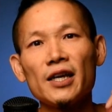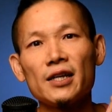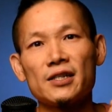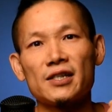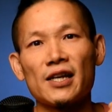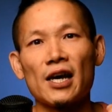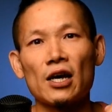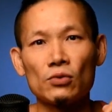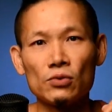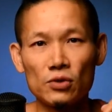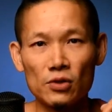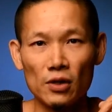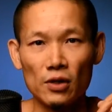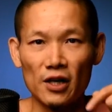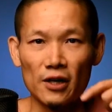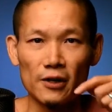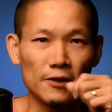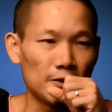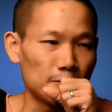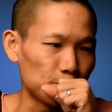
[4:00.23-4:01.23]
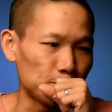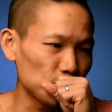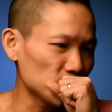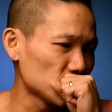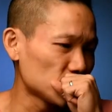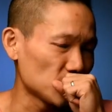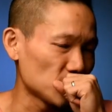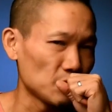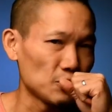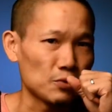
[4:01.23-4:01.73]
link down,
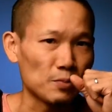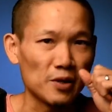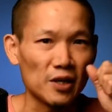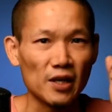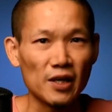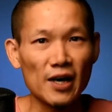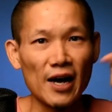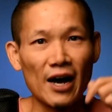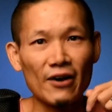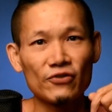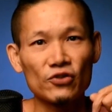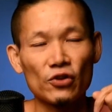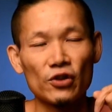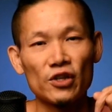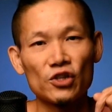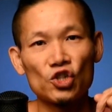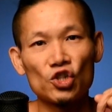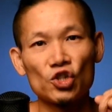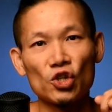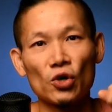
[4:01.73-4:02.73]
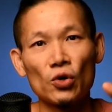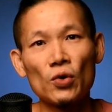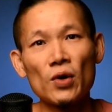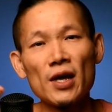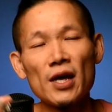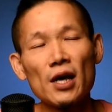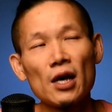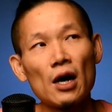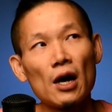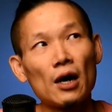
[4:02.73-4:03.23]
after this show
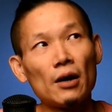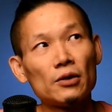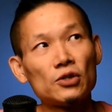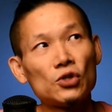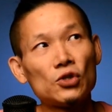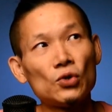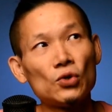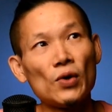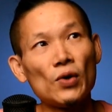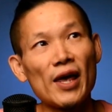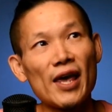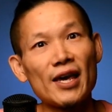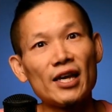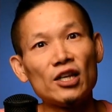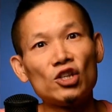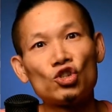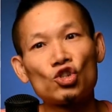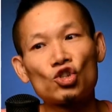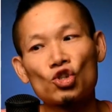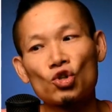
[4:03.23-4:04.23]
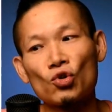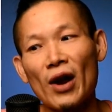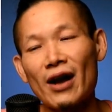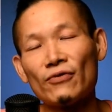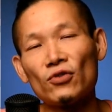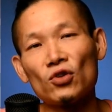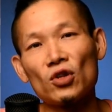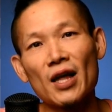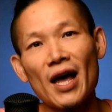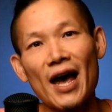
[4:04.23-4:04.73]
to a
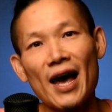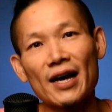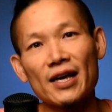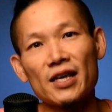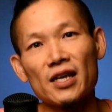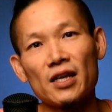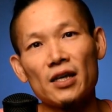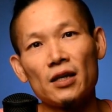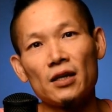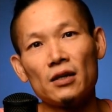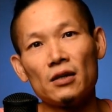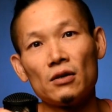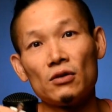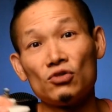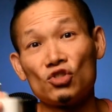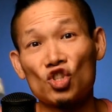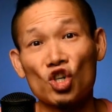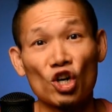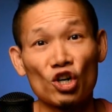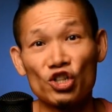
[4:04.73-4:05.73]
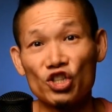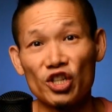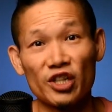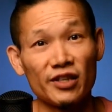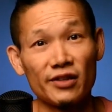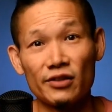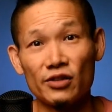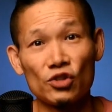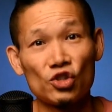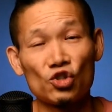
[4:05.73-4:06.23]
travel hacking
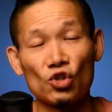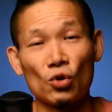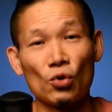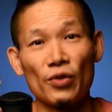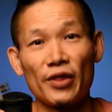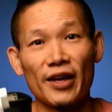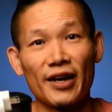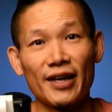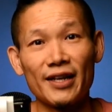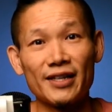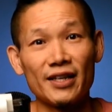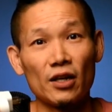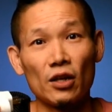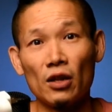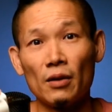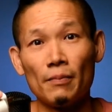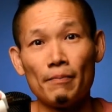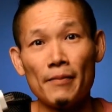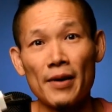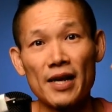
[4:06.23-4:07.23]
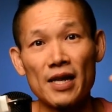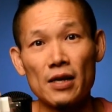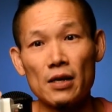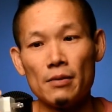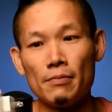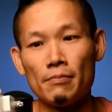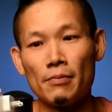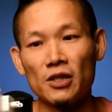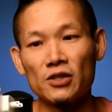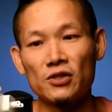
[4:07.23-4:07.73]
charging show that I did
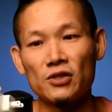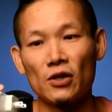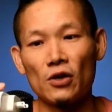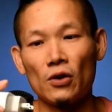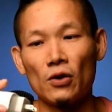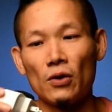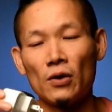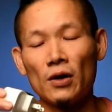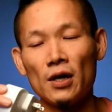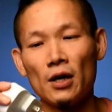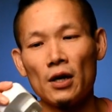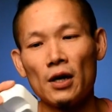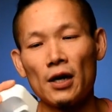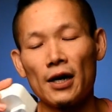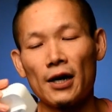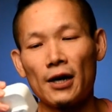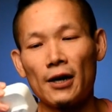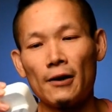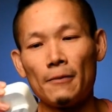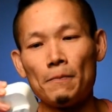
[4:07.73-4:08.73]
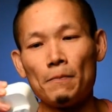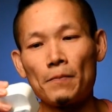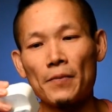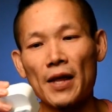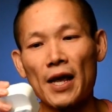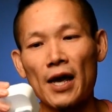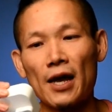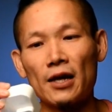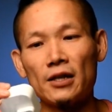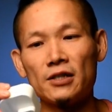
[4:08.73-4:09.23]
many months ago.
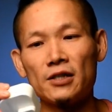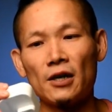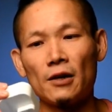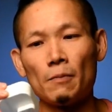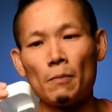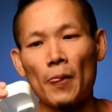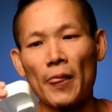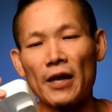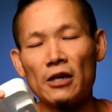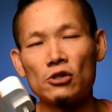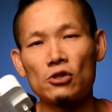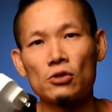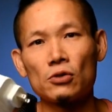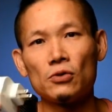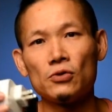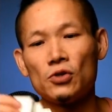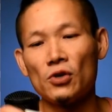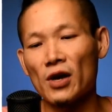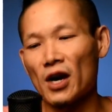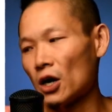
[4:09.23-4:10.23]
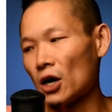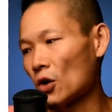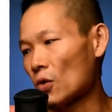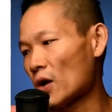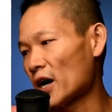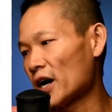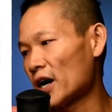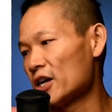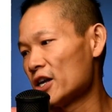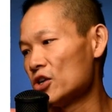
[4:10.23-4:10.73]
It shows you how
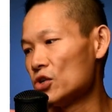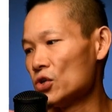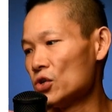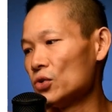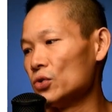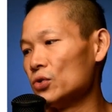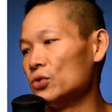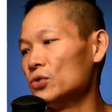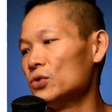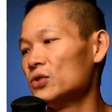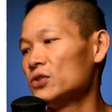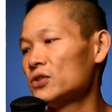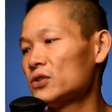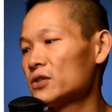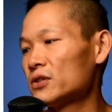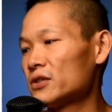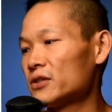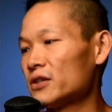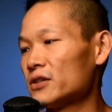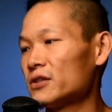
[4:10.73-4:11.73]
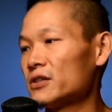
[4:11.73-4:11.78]
I use